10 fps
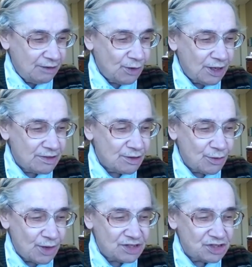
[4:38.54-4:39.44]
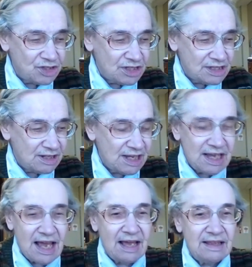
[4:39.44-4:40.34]
And one of the questions that
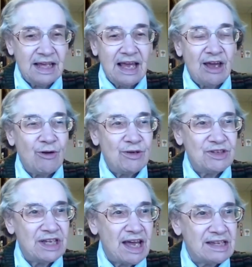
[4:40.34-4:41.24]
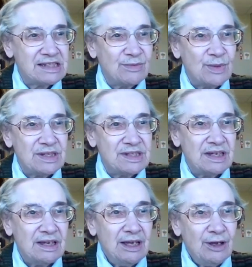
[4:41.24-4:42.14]
he they always asked
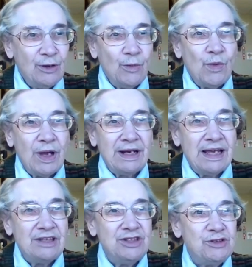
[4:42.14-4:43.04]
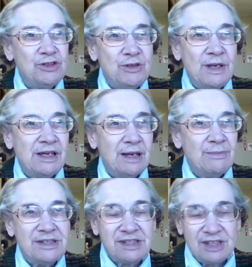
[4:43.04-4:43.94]
was, "What led you to
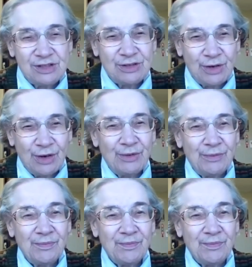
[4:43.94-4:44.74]
become a sister?"